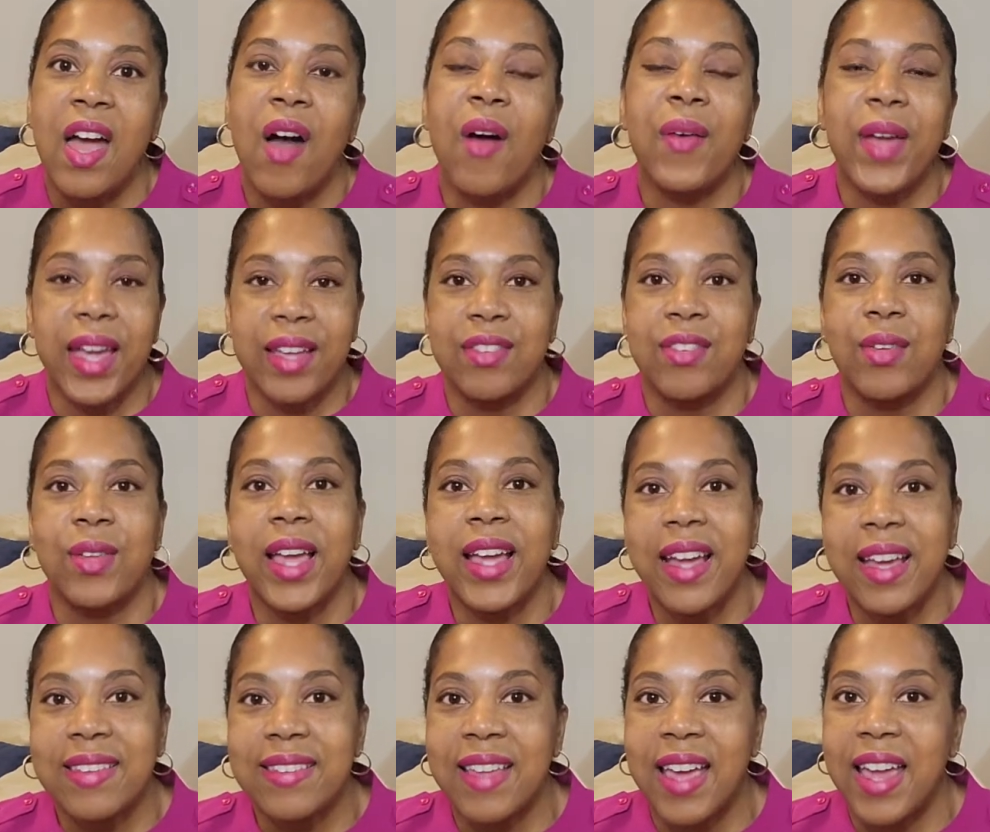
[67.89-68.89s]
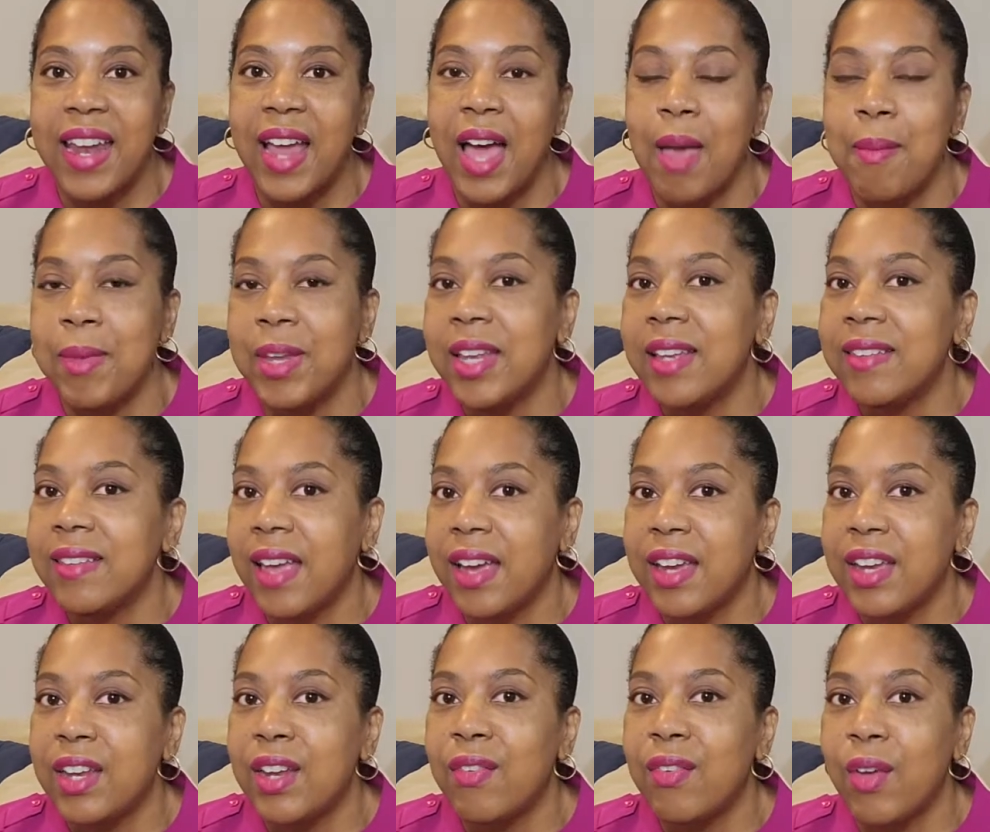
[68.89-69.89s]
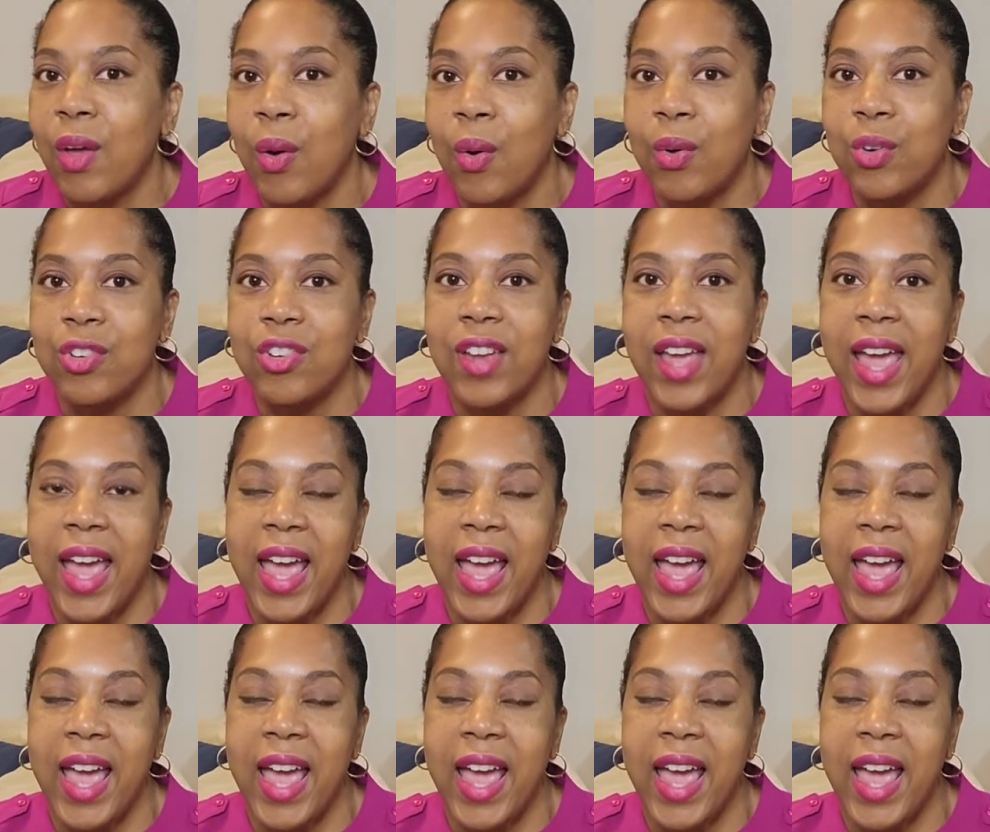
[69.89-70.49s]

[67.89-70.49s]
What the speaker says: Okay, so like I said, I'm an executive coach,